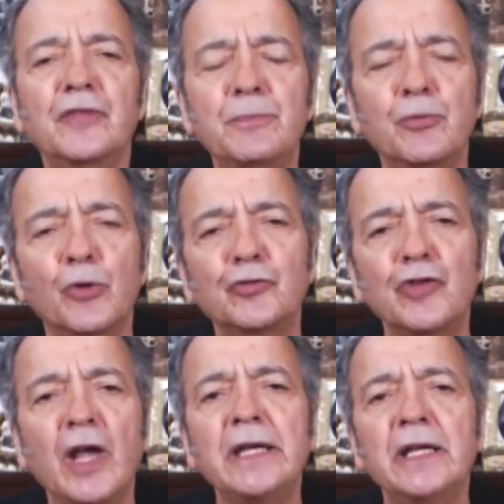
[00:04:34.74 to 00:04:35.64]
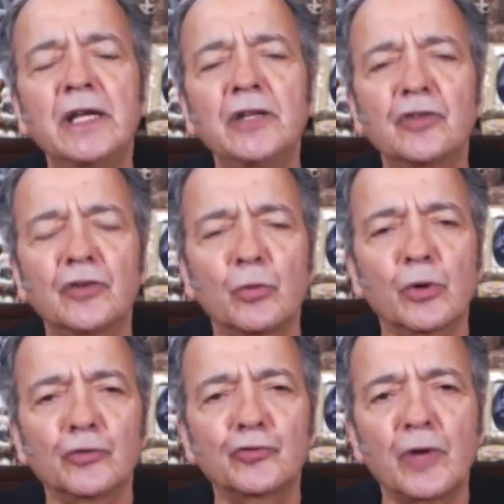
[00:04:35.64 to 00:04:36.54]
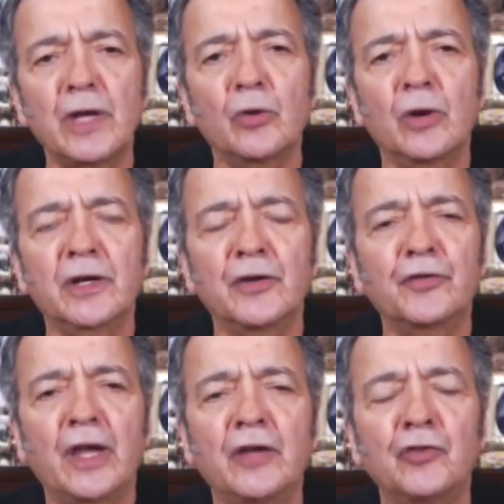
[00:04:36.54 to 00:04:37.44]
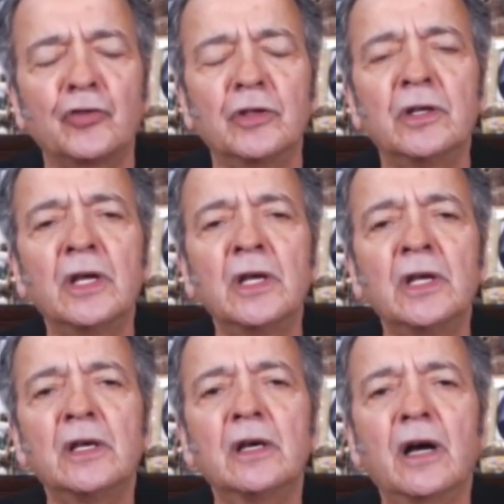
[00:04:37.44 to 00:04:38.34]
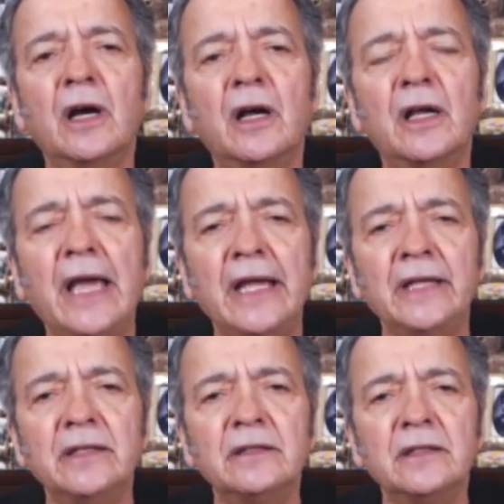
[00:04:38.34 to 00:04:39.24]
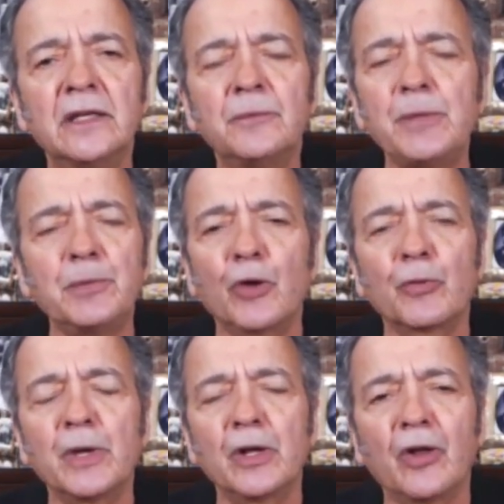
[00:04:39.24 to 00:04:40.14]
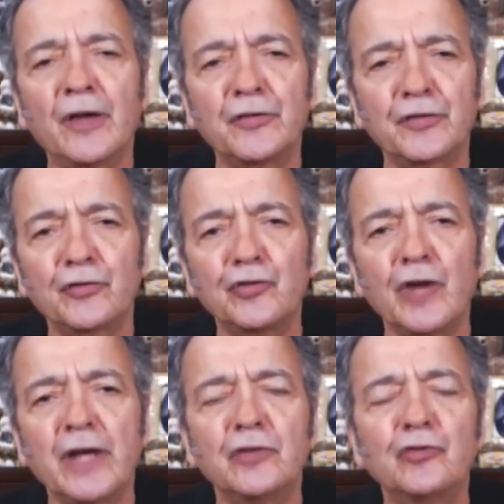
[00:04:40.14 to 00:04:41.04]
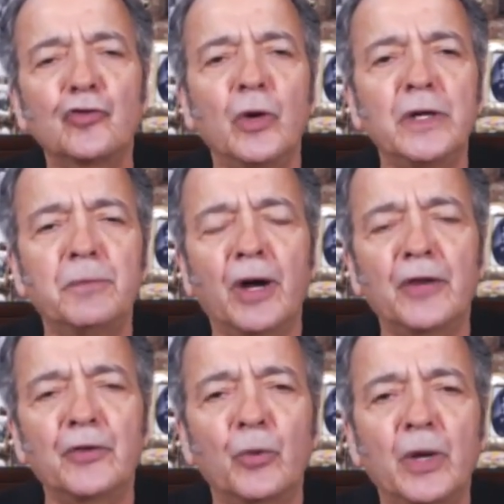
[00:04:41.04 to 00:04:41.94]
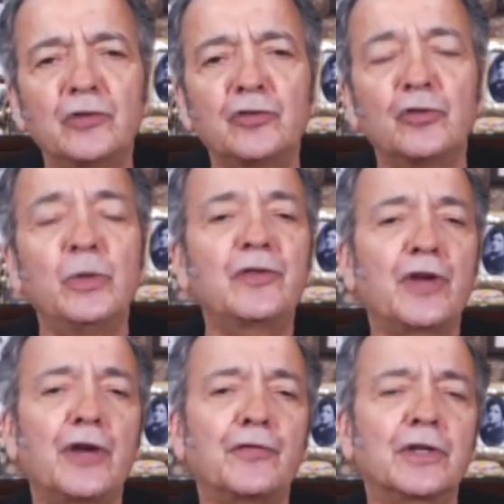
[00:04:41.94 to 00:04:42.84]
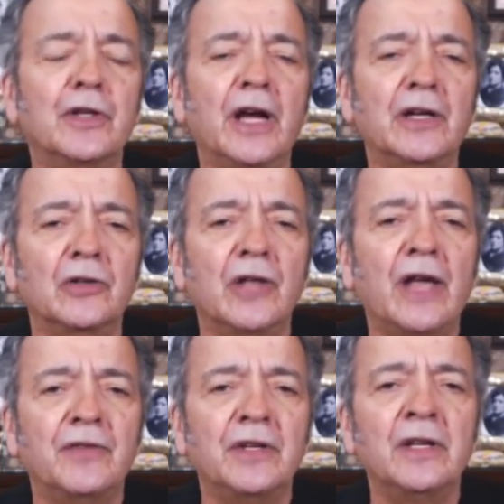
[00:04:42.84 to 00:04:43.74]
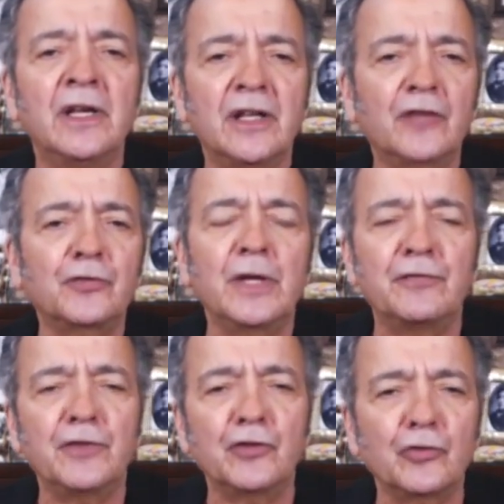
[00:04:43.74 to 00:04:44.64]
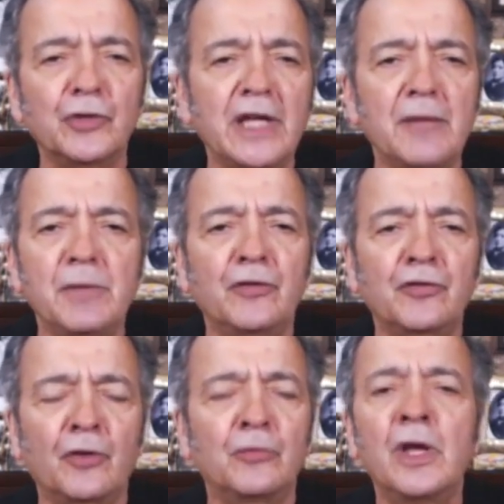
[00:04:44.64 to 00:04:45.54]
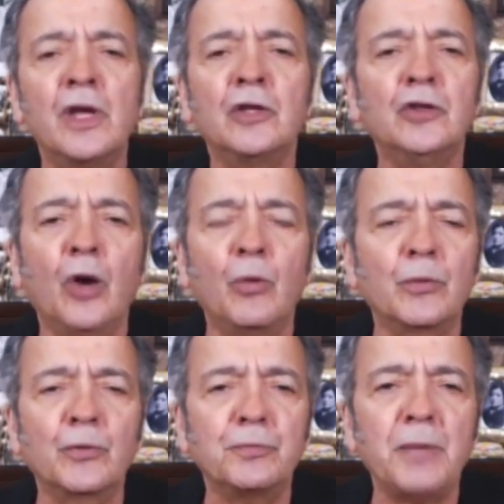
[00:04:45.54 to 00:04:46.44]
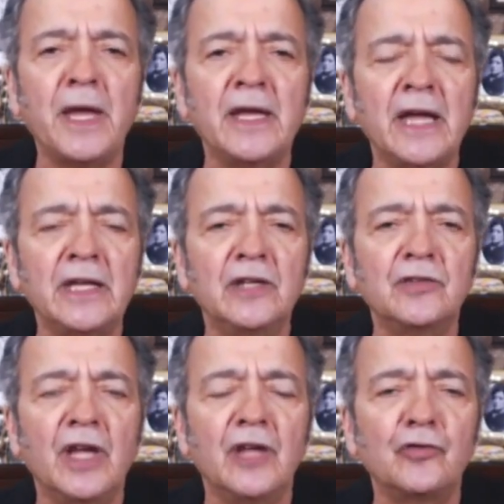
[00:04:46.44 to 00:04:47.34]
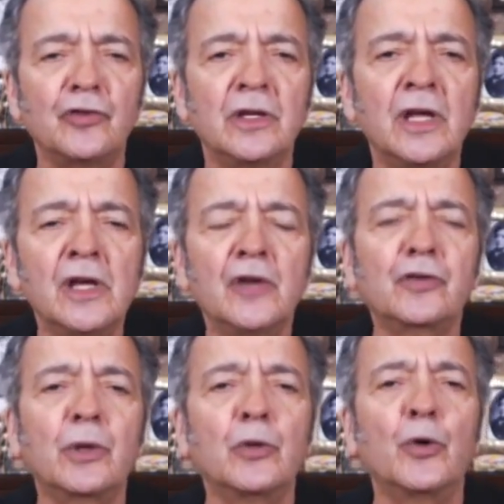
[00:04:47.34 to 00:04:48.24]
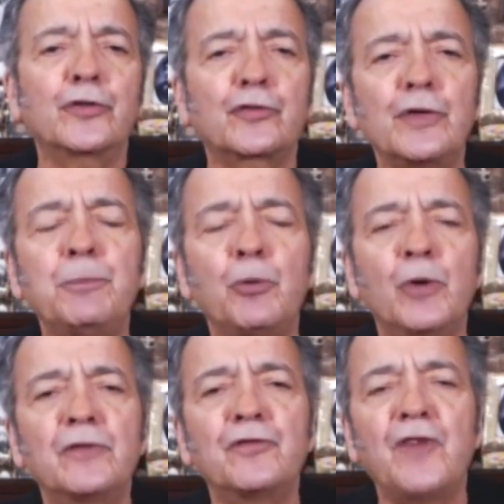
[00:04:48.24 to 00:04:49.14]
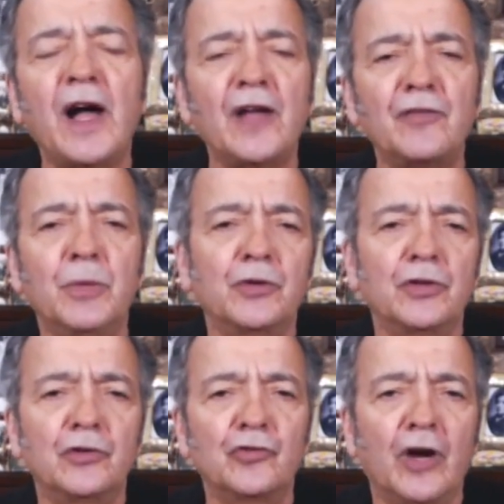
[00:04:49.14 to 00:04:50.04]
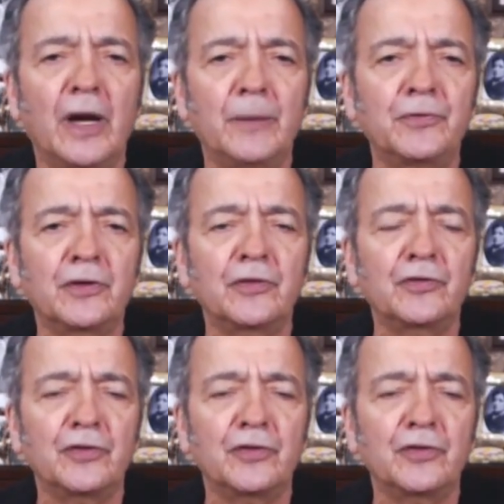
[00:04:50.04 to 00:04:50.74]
us, he brought China into the World Trade Organization, uh, and people don't realize this. China joined, by the way, two weeks after nine eleven. That's when they officially came in, so no one was paying any attention. So he lost three point five million jobs